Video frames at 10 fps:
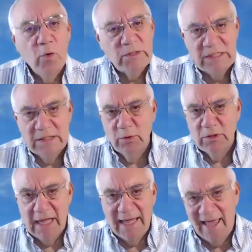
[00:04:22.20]
horses
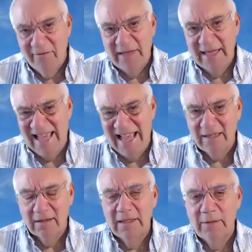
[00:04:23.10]
was like having
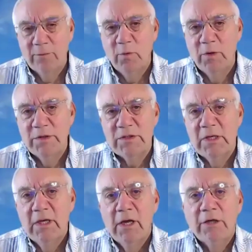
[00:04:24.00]
cattle. It was
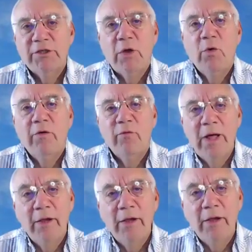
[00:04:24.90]
a show of
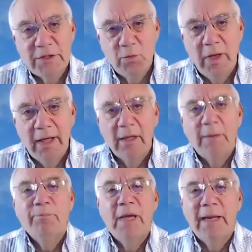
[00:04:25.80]
wealth as well
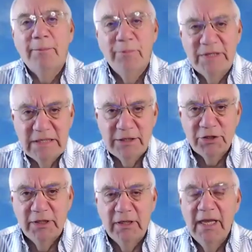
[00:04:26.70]
and
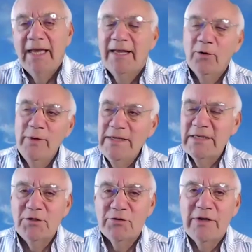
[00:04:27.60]
position. It
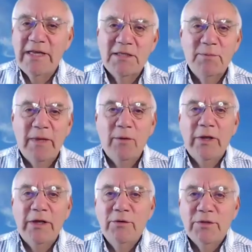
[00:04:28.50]
always intrigues me
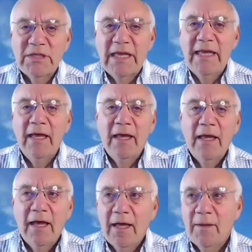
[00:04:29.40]
when you see,
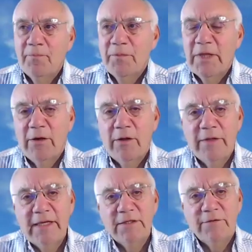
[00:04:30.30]

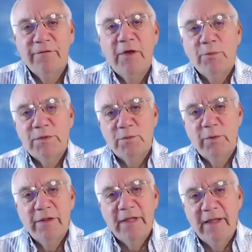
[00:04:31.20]
these films
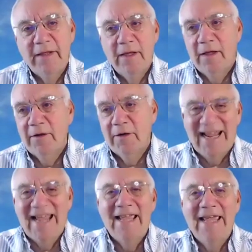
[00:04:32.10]
with the
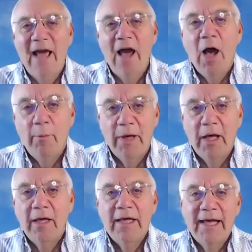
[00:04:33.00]
clanking
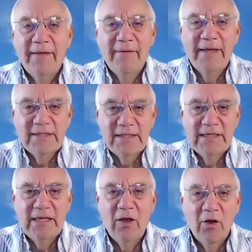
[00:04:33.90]
armor and they're
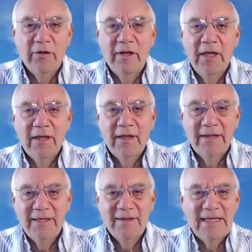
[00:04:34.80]
sitting on
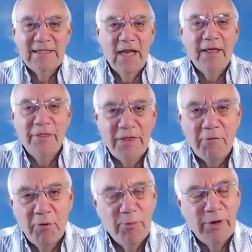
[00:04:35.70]
these like
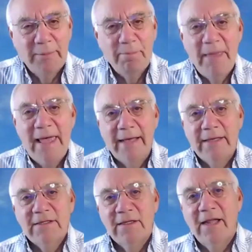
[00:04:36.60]
thoroughbred
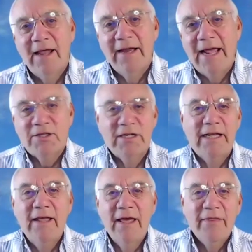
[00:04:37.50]
mares, and
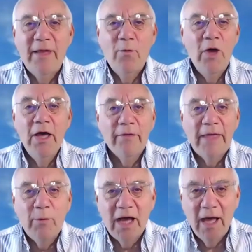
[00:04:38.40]
actually they
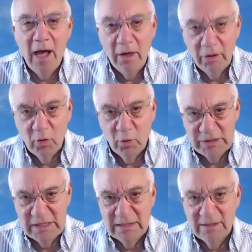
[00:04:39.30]
weren't. They were cart
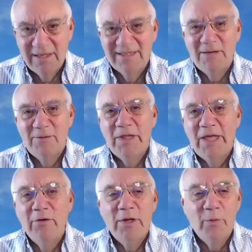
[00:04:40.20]
horses because they were
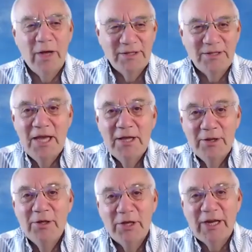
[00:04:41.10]
the only ones
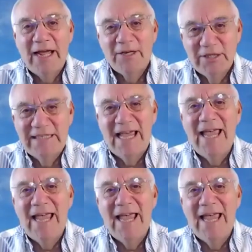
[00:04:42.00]
that could actually